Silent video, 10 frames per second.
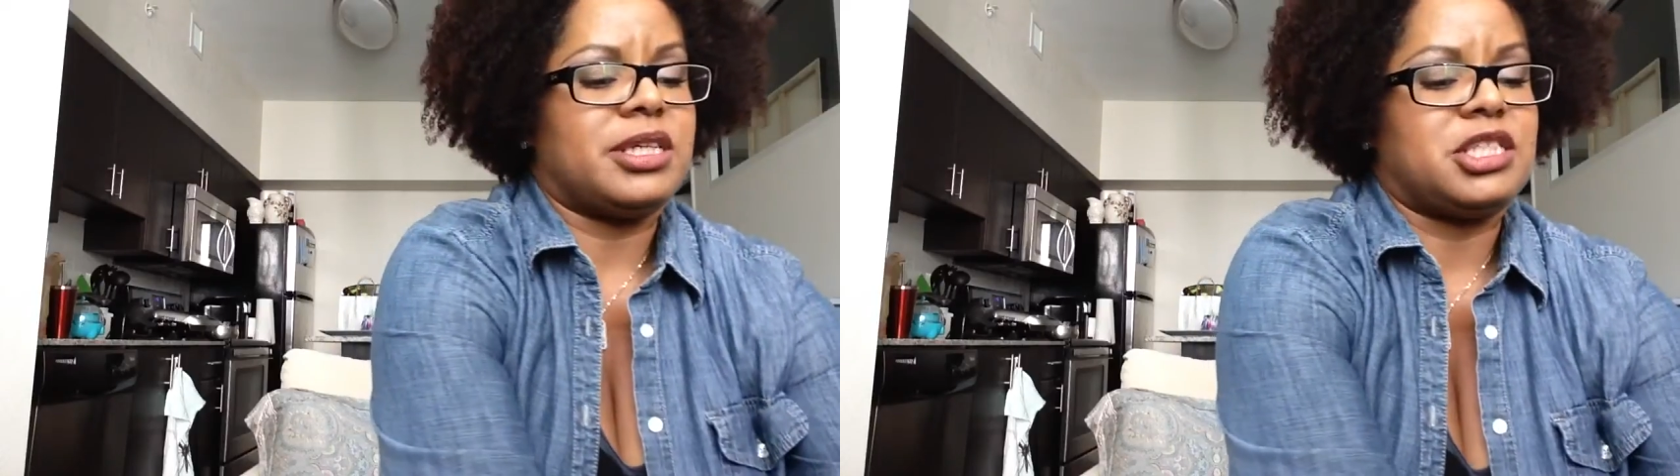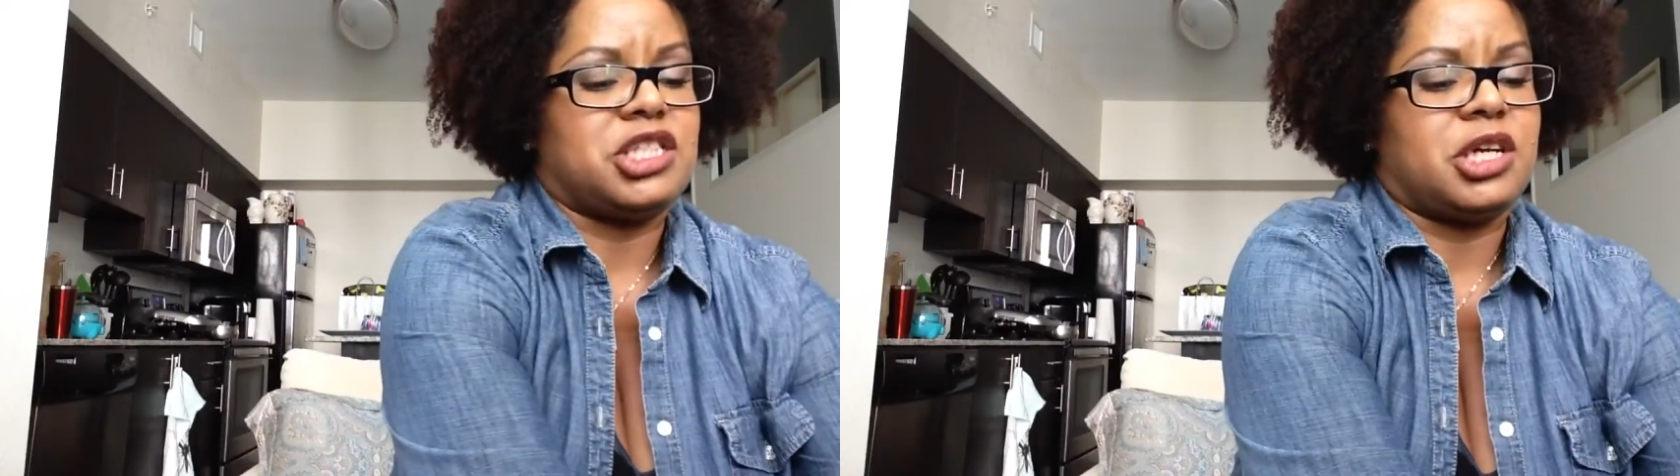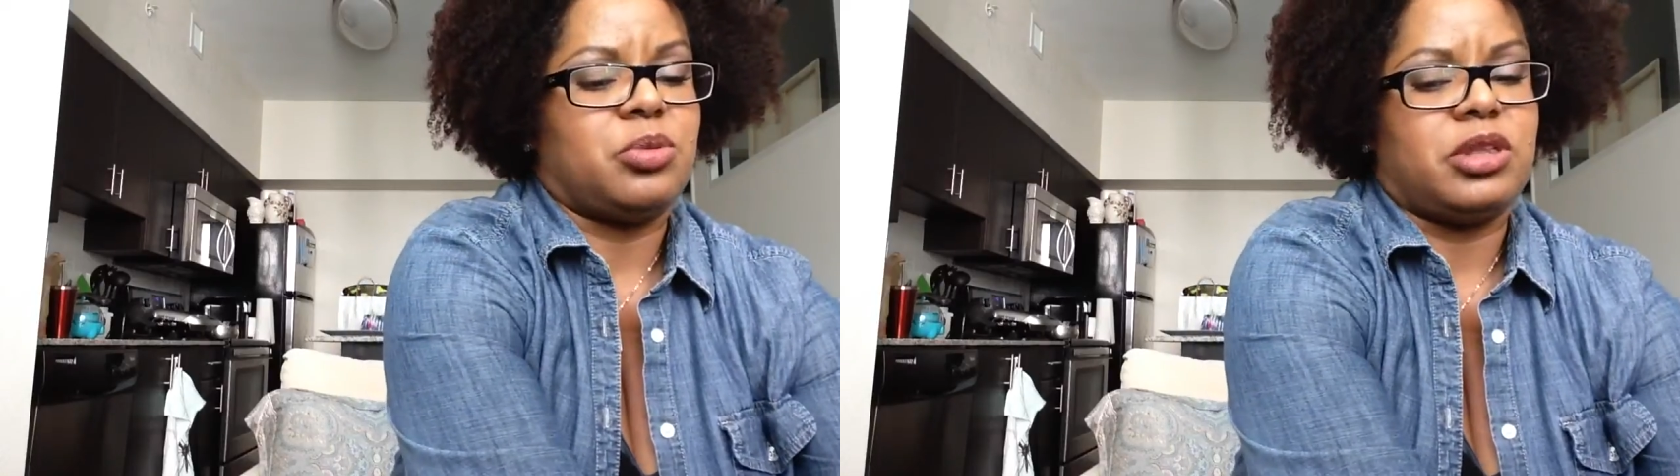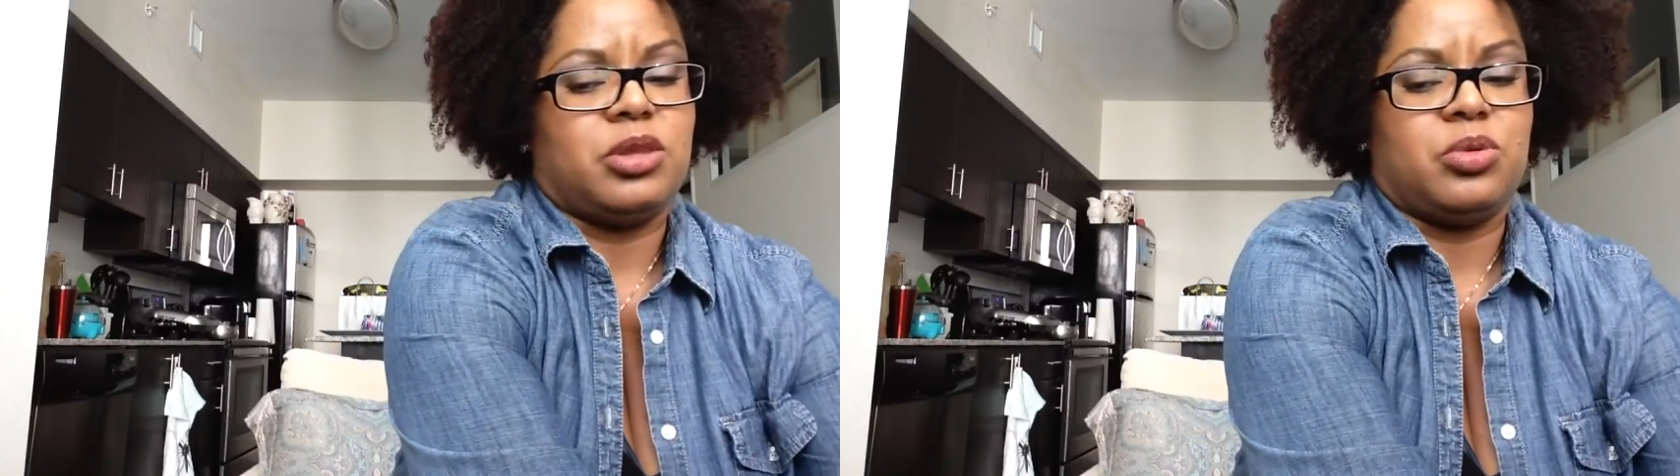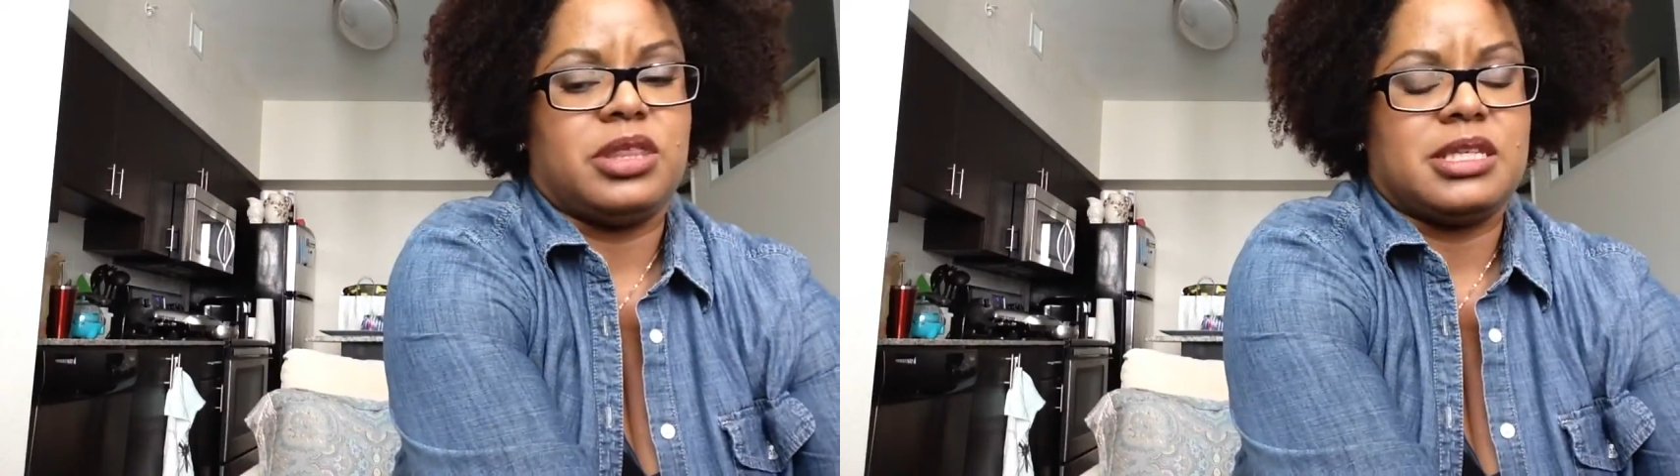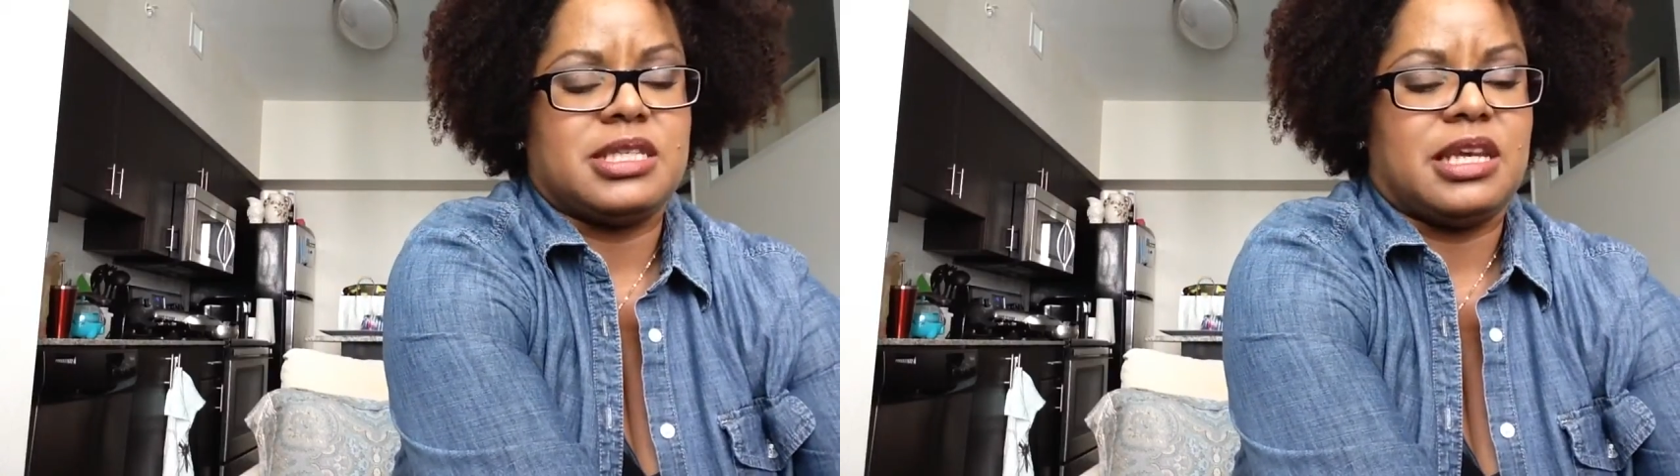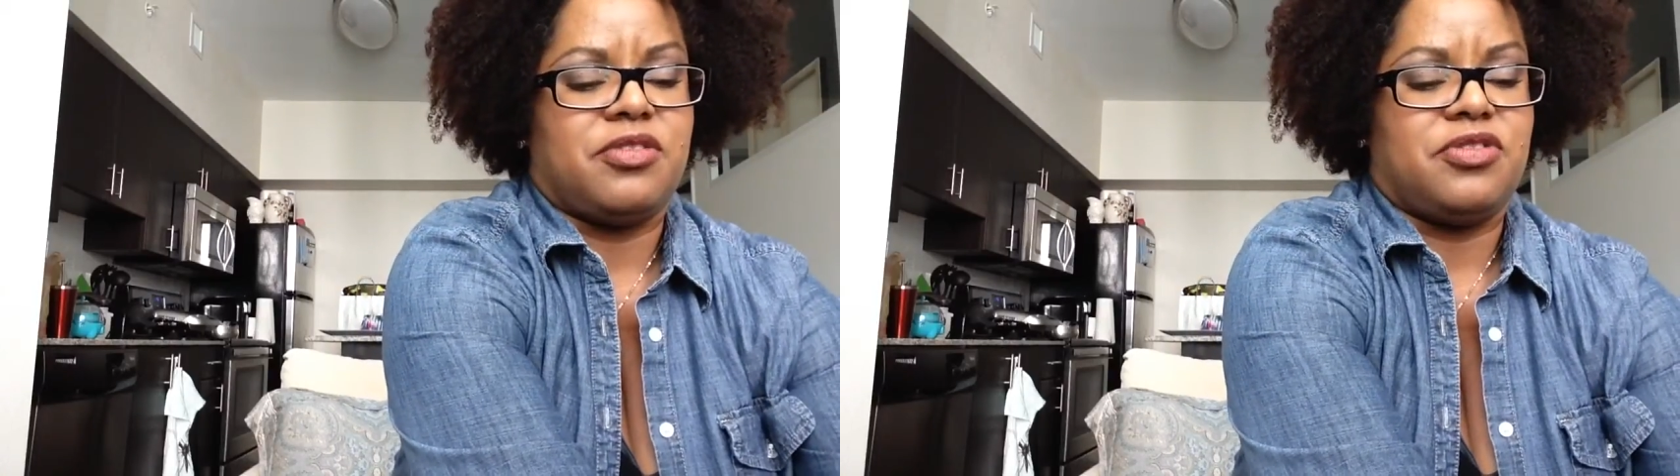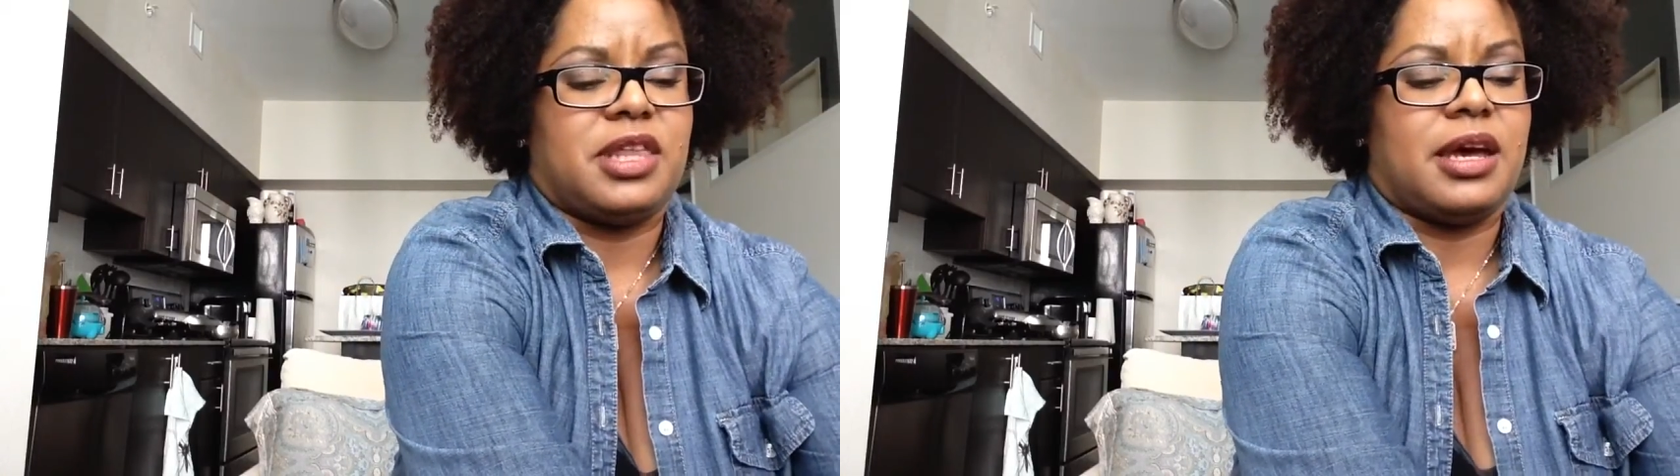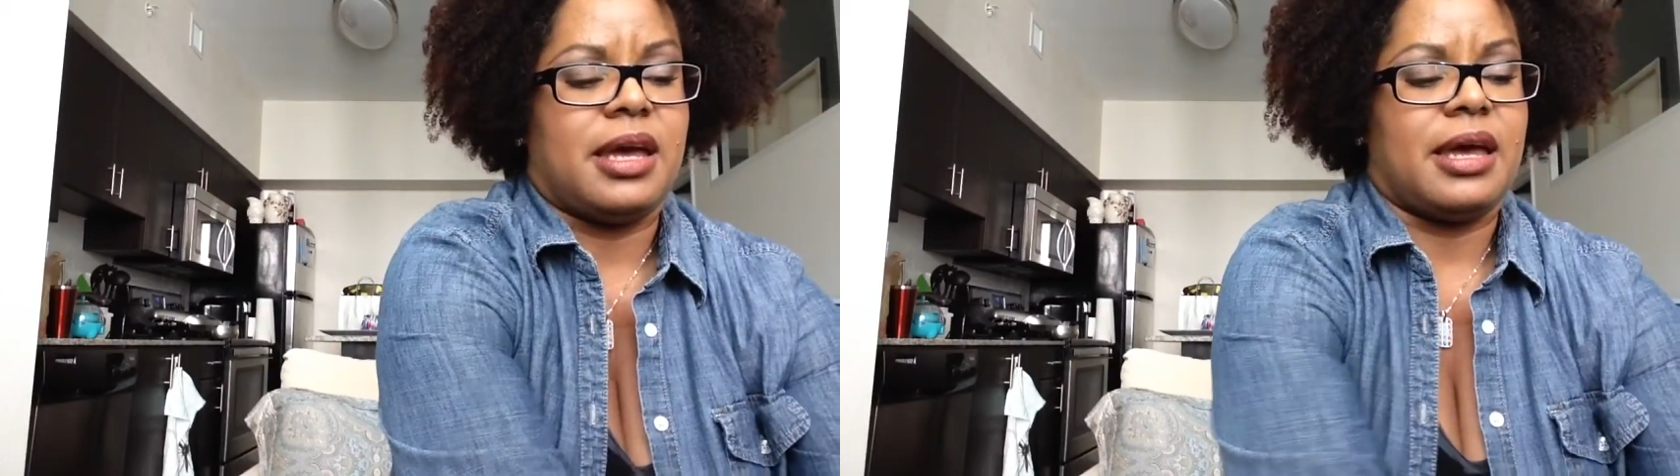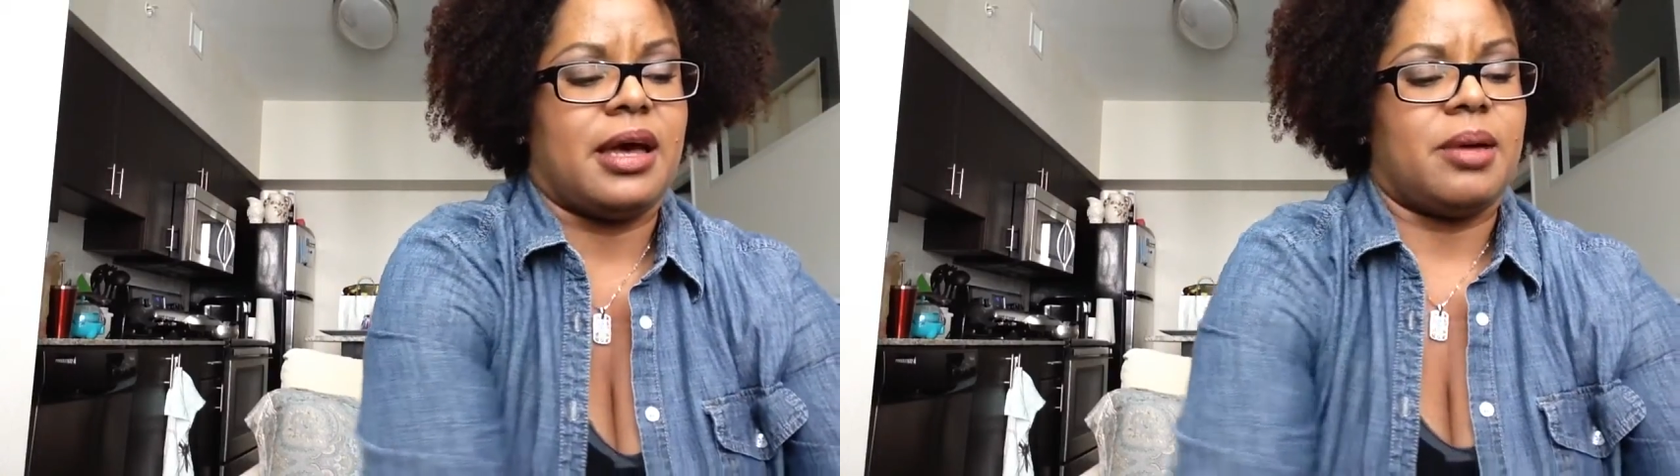to share with you with this gift that
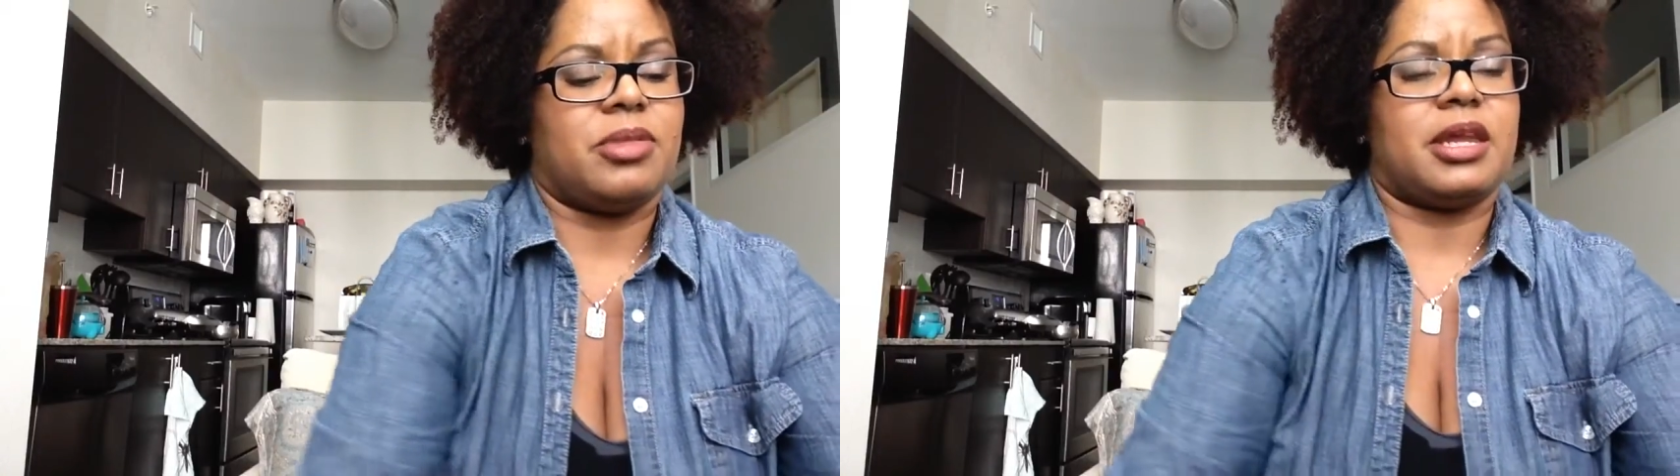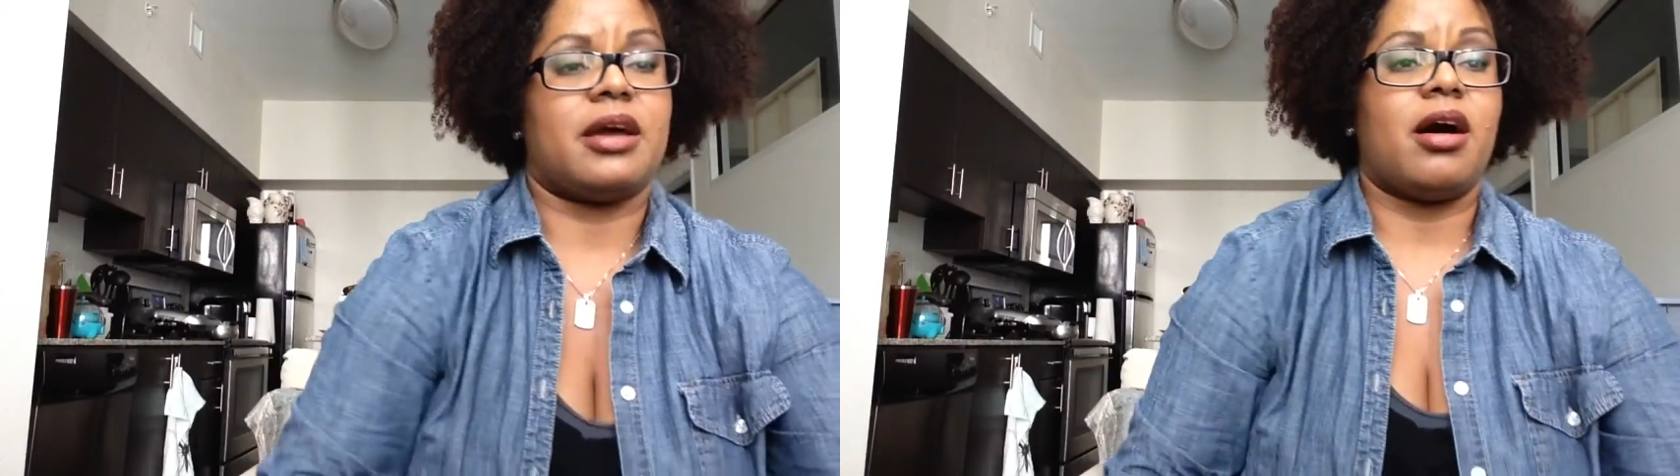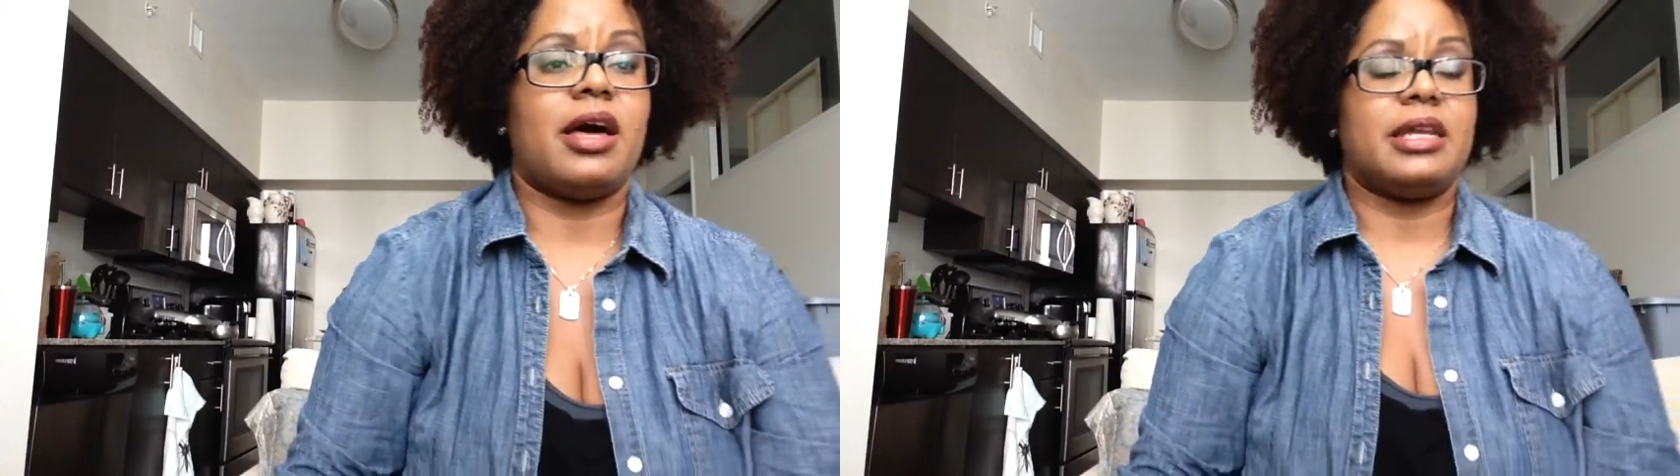I got.